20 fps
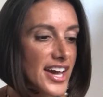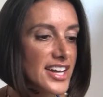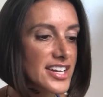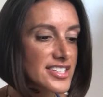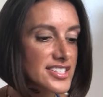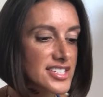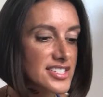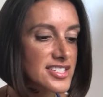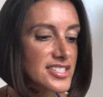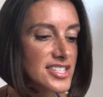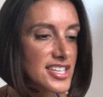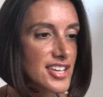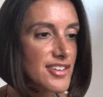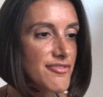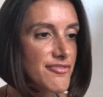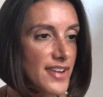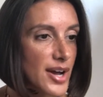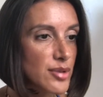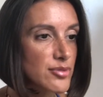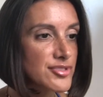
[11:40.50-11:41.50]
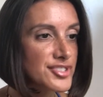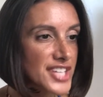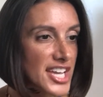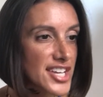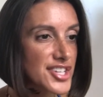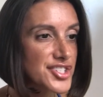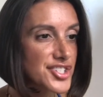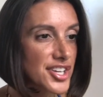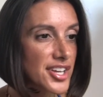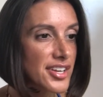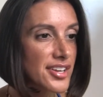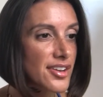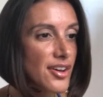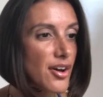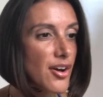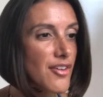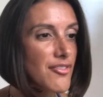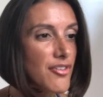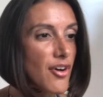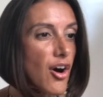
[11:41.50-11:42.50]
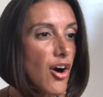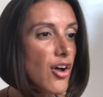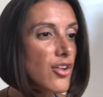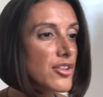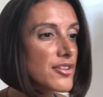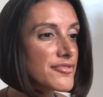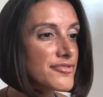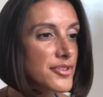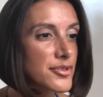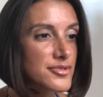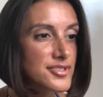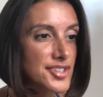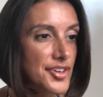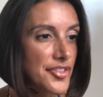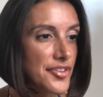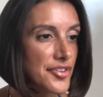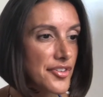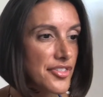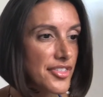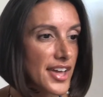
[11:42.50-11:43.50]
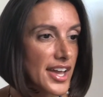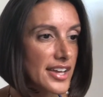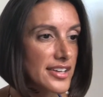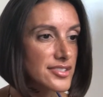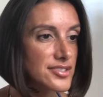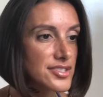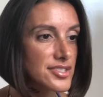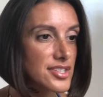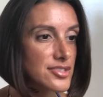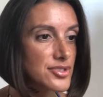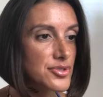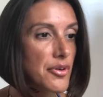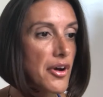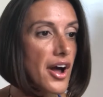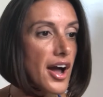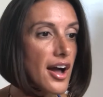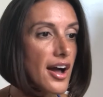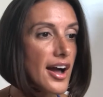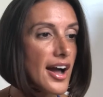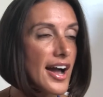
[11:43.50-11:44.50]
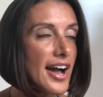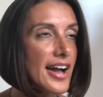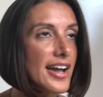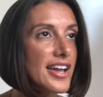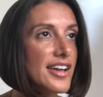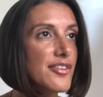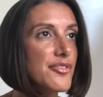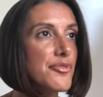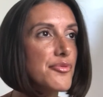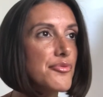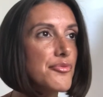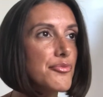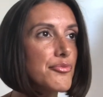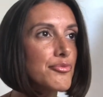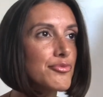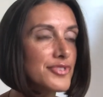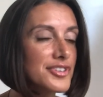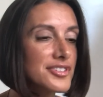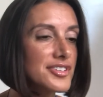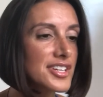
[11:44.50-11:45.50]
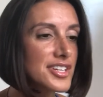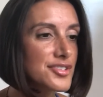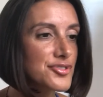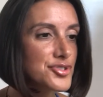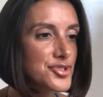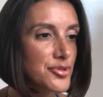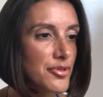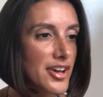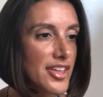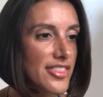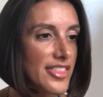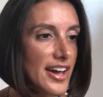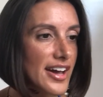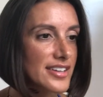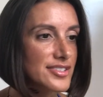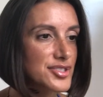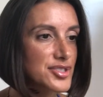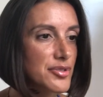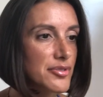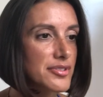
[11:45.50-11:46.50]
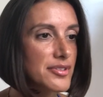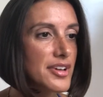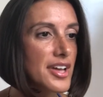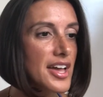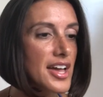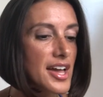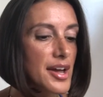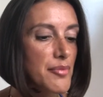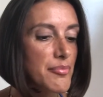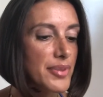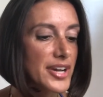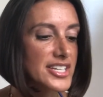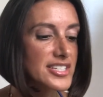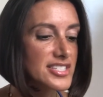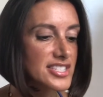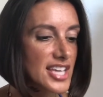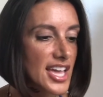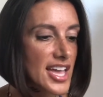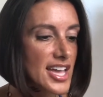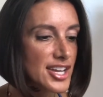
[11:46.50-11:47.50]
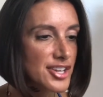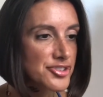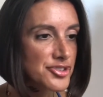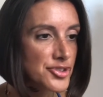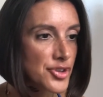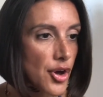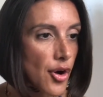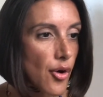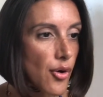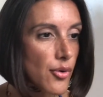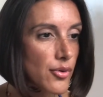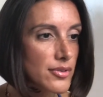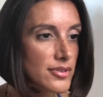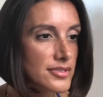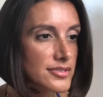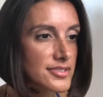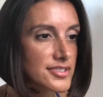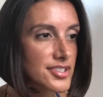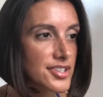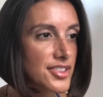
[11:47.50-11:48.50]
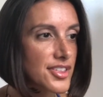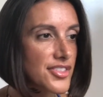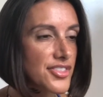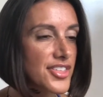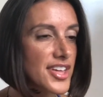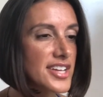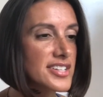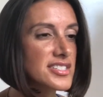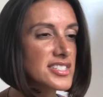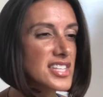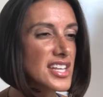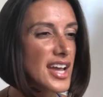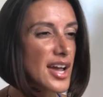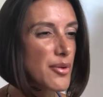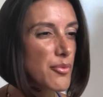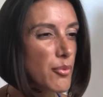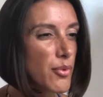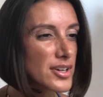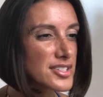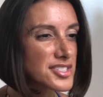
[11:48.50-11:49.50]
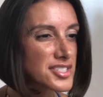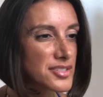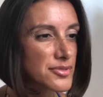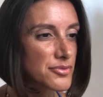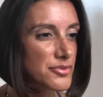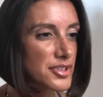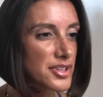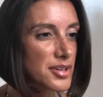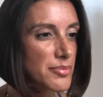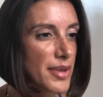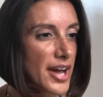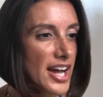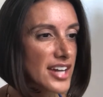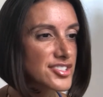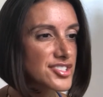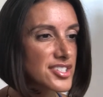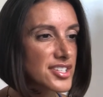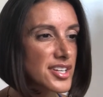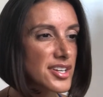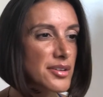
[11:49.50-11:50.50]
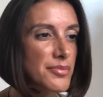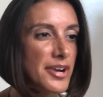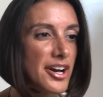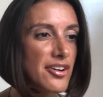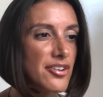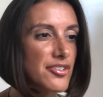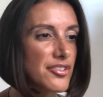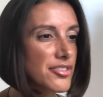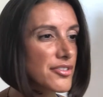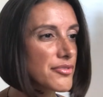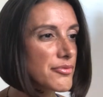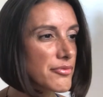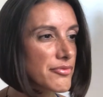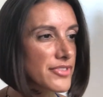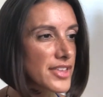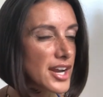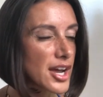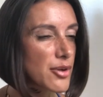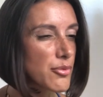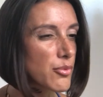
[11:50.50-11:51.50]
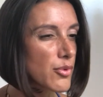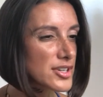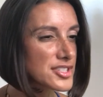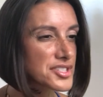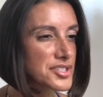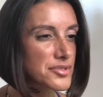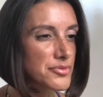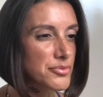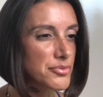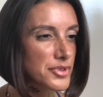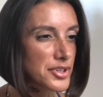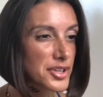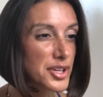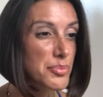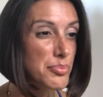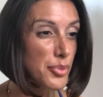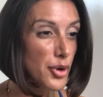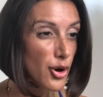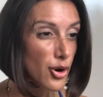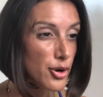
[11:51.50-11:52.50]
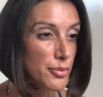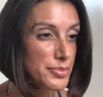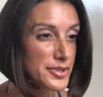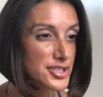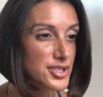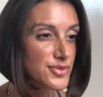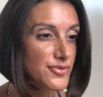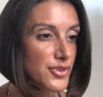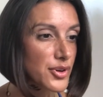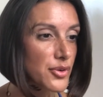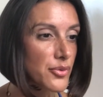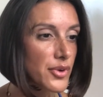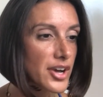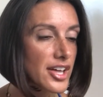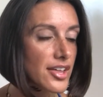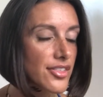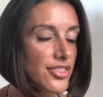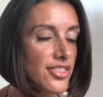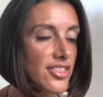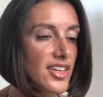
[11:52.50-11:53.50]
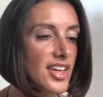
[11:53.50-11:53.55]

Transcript: is the foundation of all of those other things. So I really enjoyed that. So by saying no to the things that I wasn't really passionate about, or that I wasn't really purposeful with,